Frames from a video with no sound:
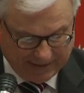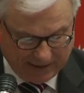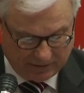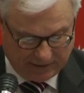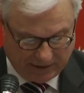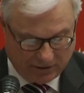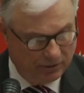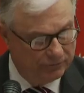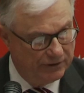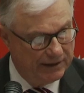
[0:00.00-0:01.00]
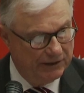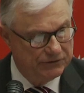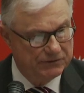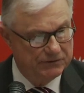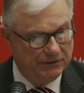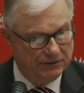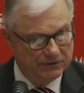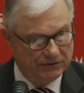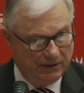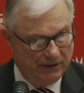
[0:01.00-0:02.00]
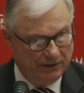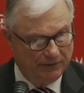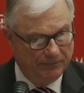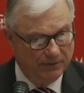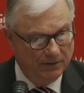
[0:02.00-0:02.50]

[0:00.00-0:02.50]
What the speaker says: Catholic congregations in Australia